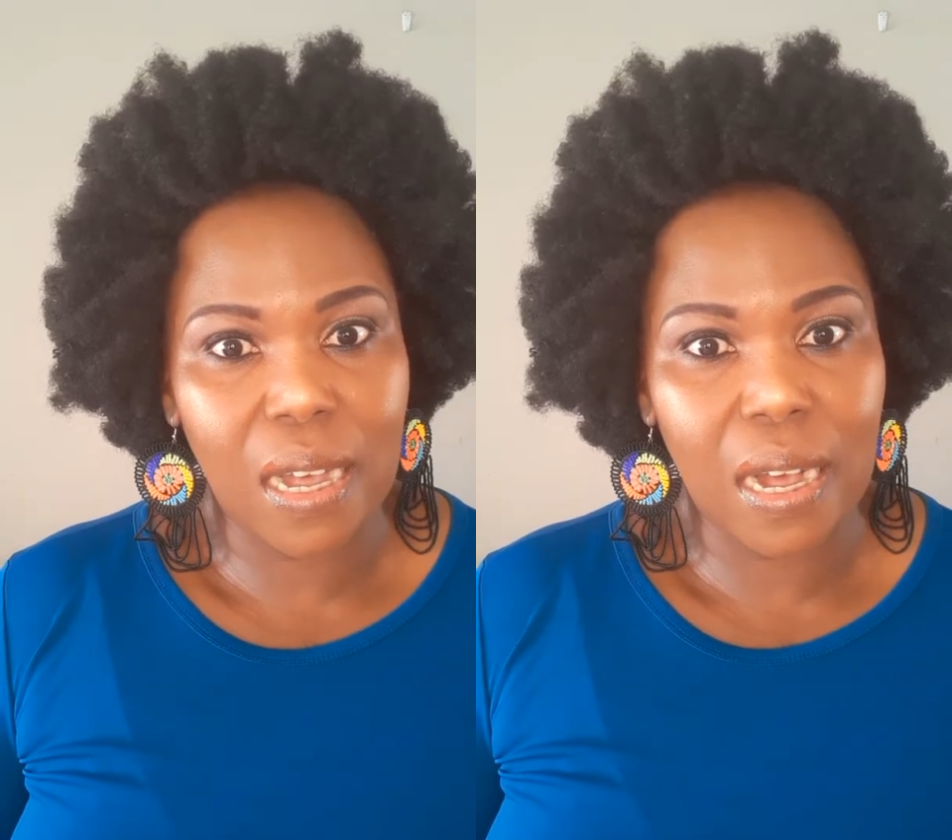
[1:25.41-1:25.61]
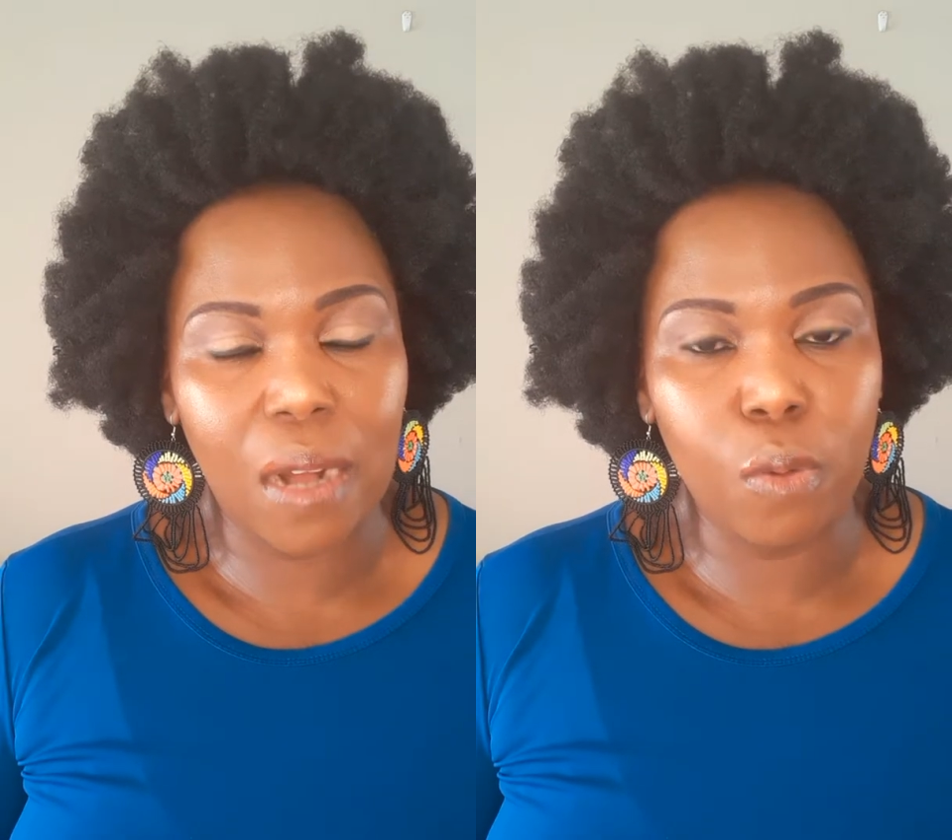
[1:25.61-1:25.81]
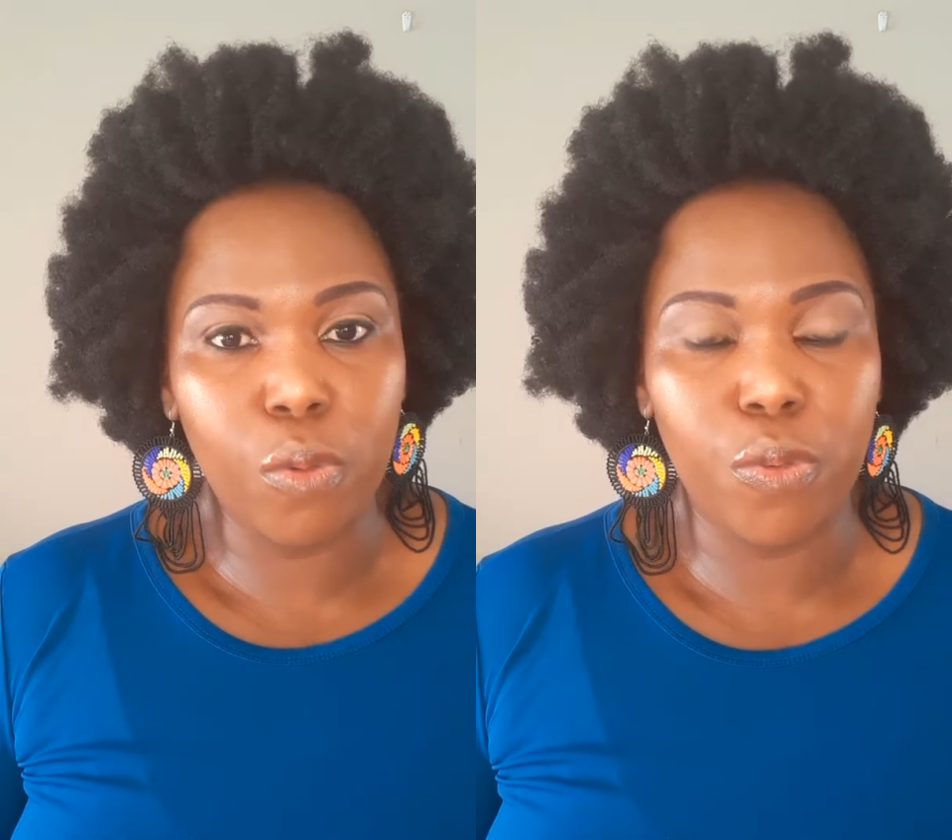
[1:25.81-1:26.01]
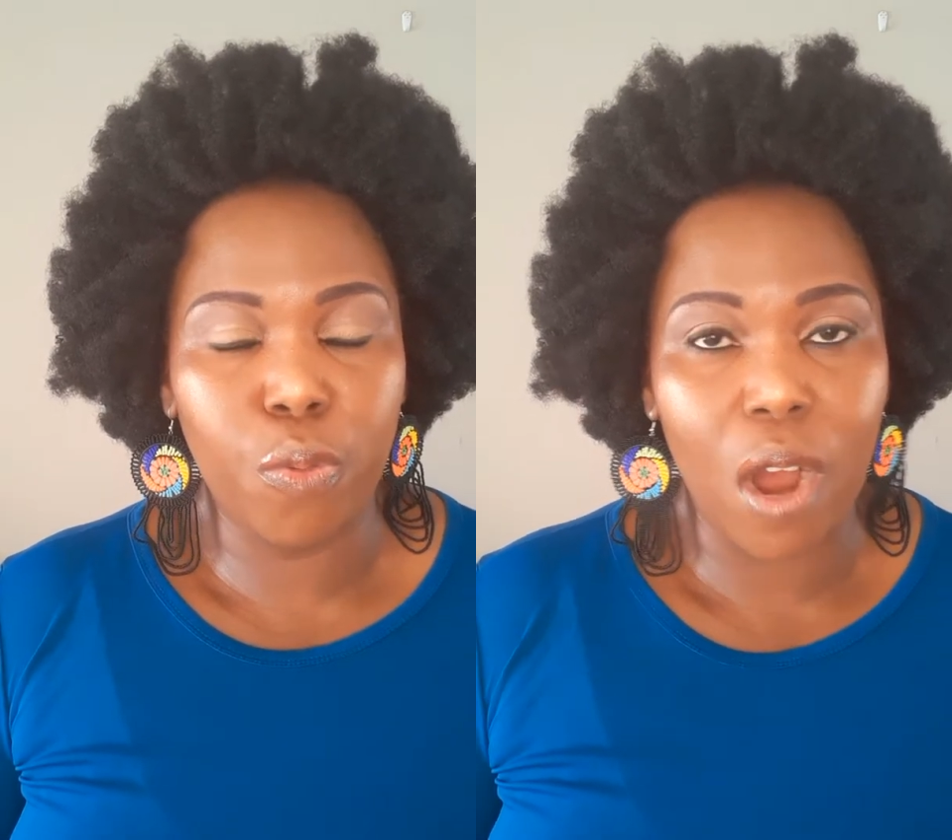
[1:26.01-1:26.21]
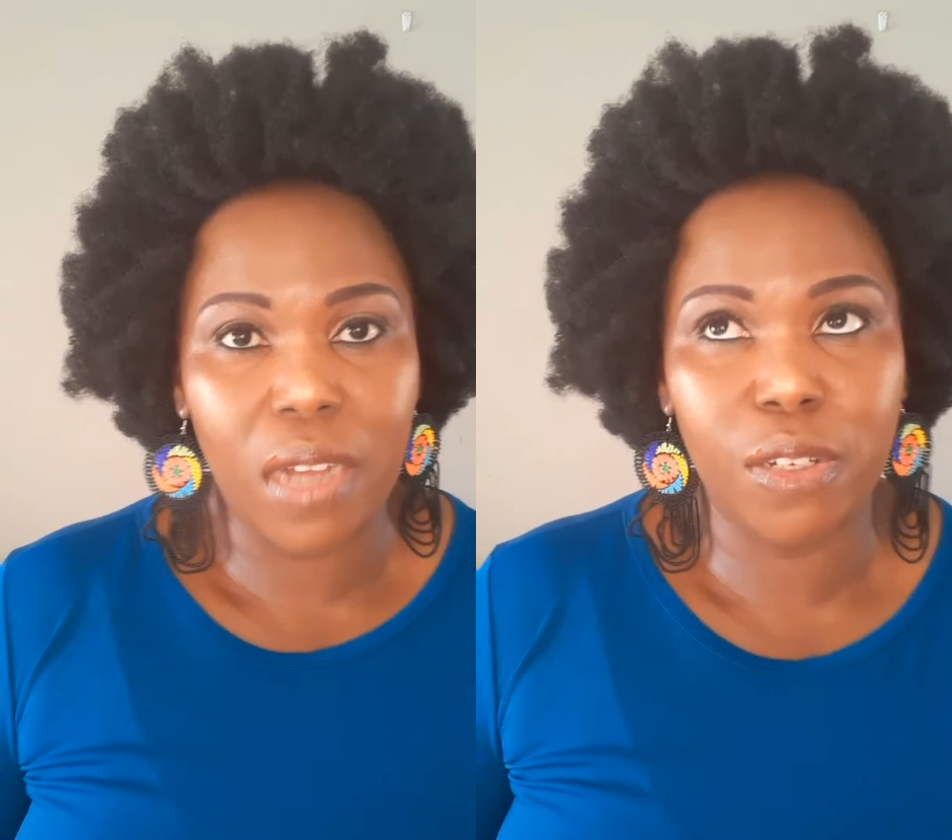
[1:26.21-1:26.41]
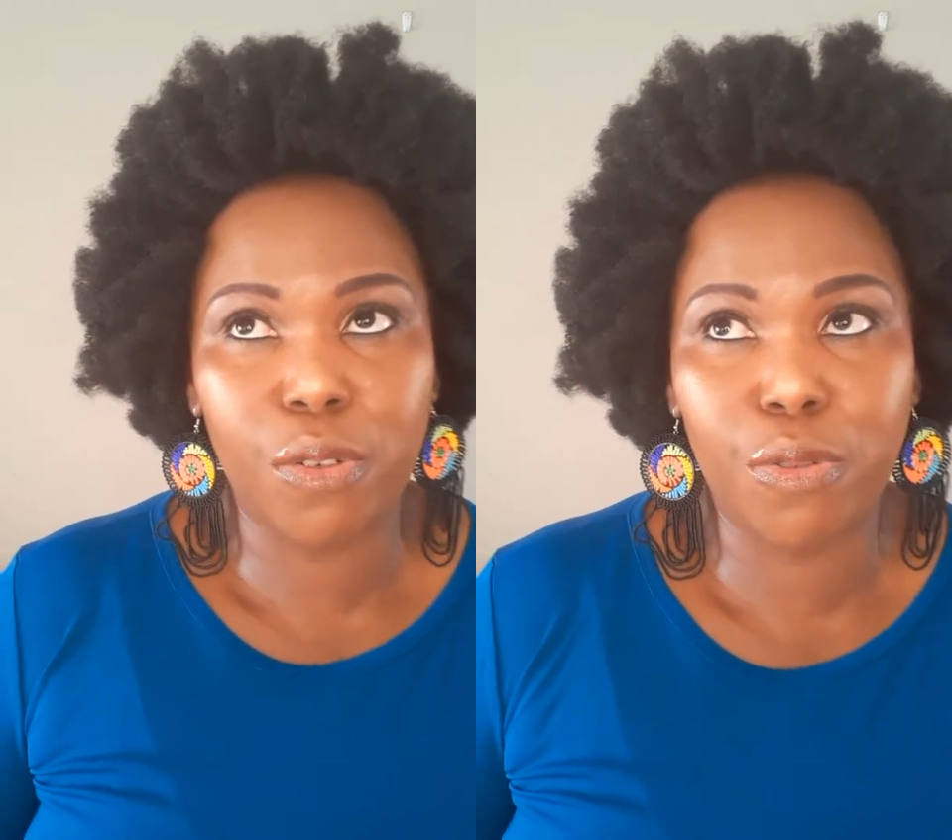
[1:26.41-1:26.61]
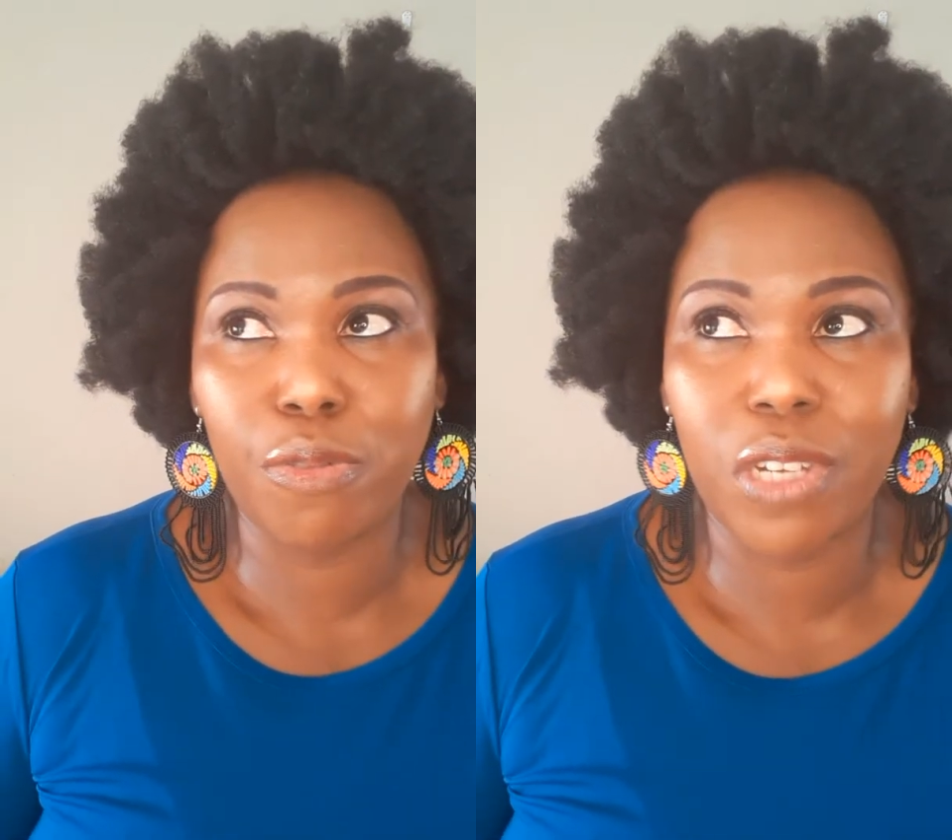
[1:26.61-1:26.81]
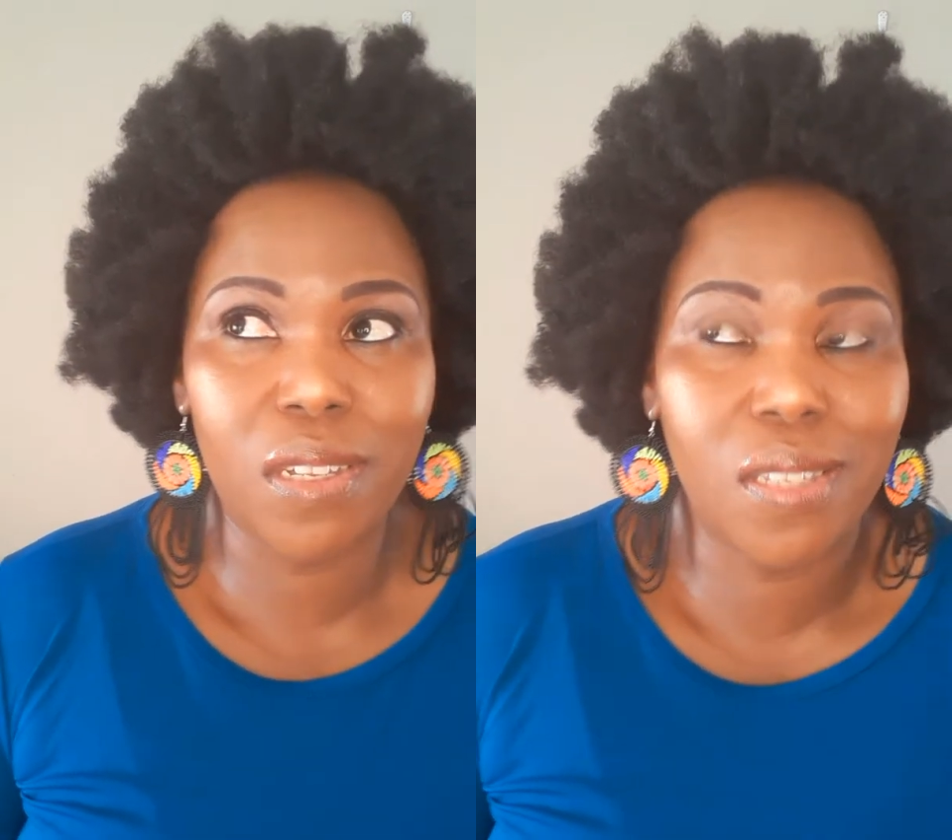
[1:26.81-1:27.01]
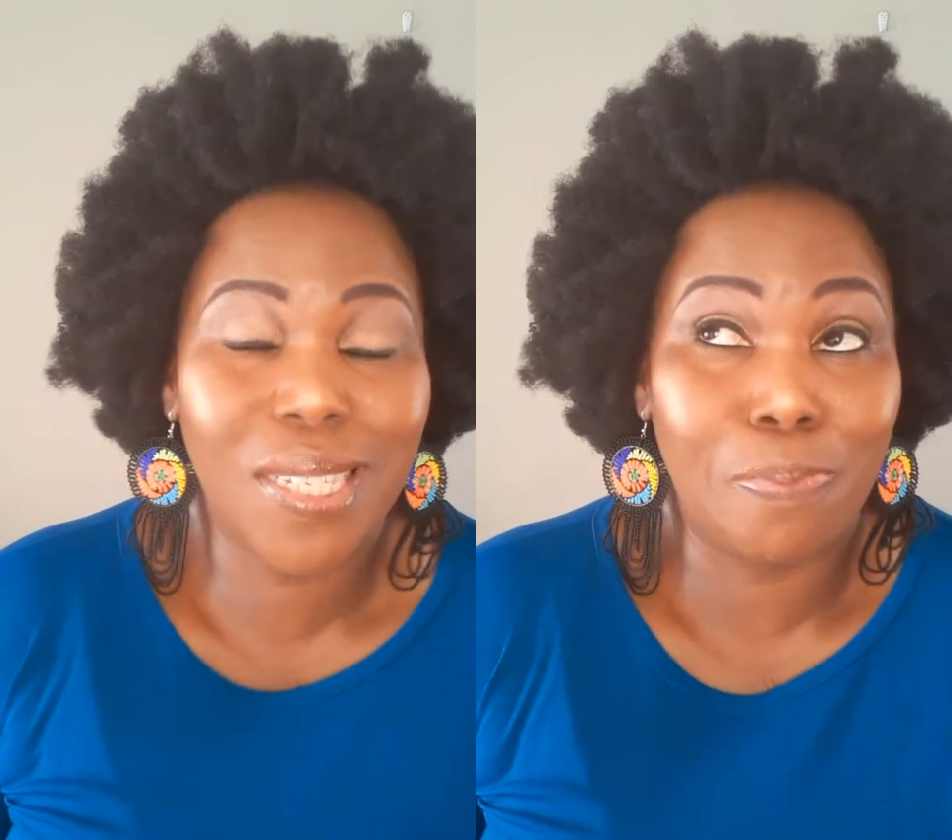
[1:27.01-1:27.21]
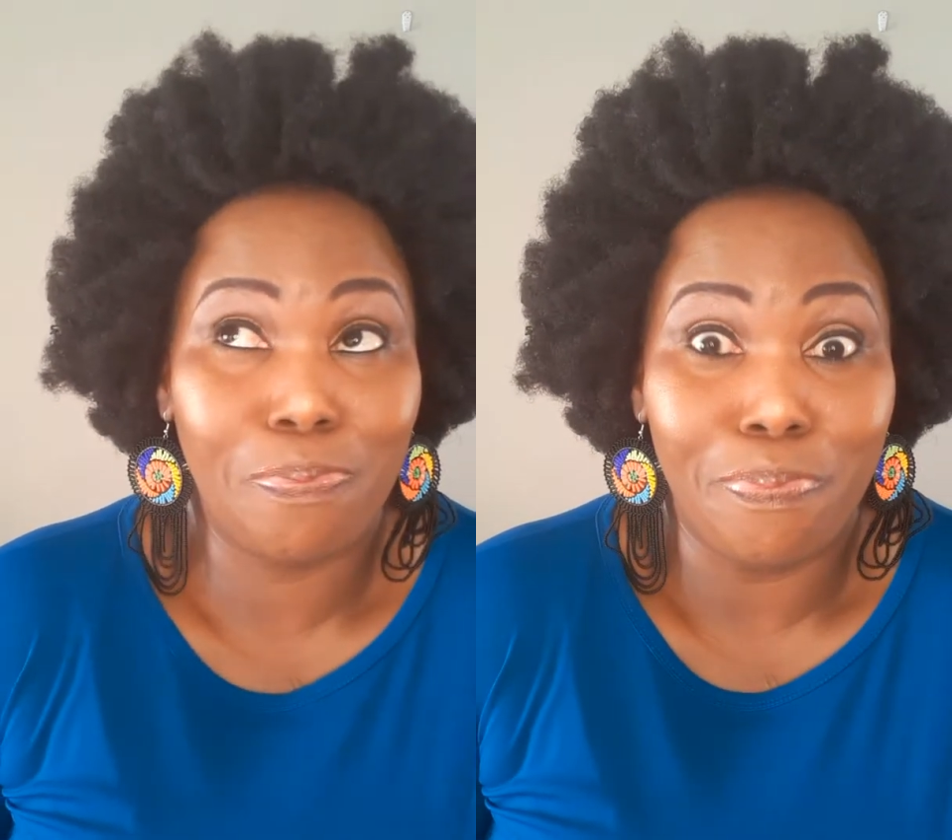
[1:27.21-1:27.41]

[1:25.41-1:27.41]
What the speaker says: I would want to just